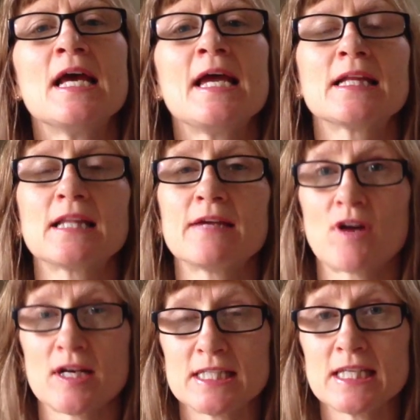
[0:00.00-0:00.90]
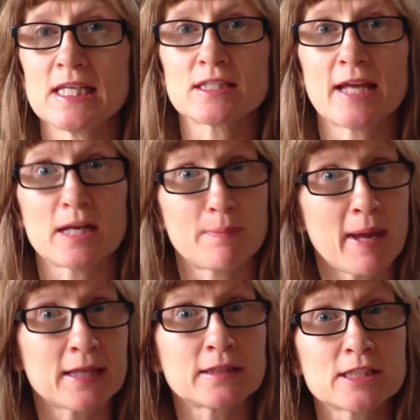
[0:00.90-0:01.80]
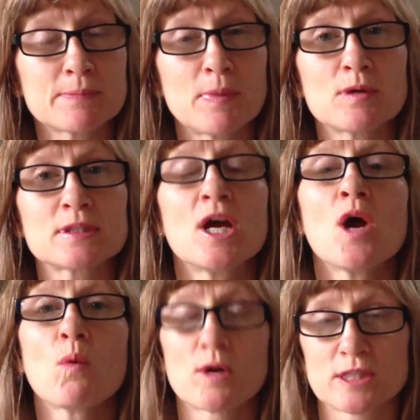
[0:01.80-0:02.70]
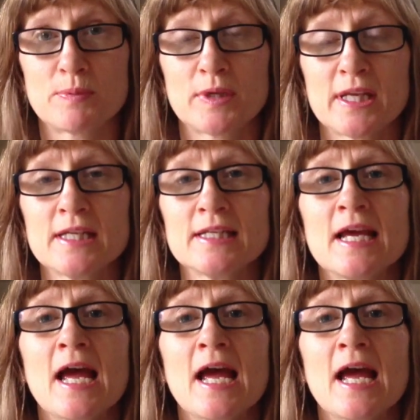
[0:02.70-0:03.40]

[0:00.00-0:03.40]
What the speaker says: it'll have ideas on how to pack a lunchbox, what to put in it,